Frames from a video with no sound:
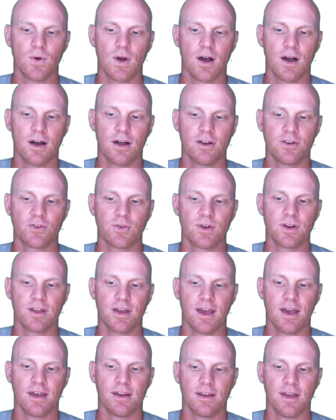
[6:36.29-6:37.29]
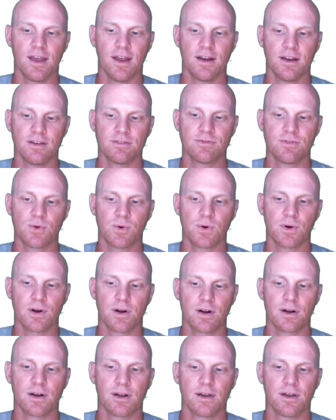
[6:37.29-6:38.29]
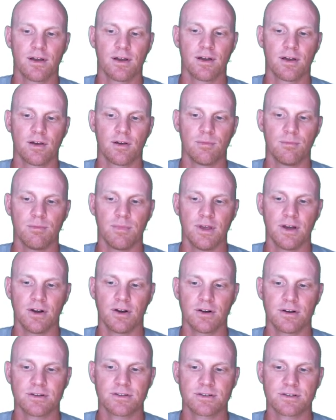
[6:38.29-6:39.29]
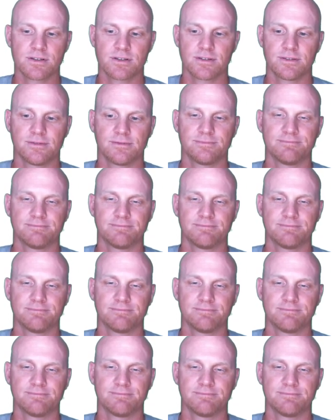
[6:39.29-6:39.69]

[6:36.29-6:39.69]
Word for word: 184 meters.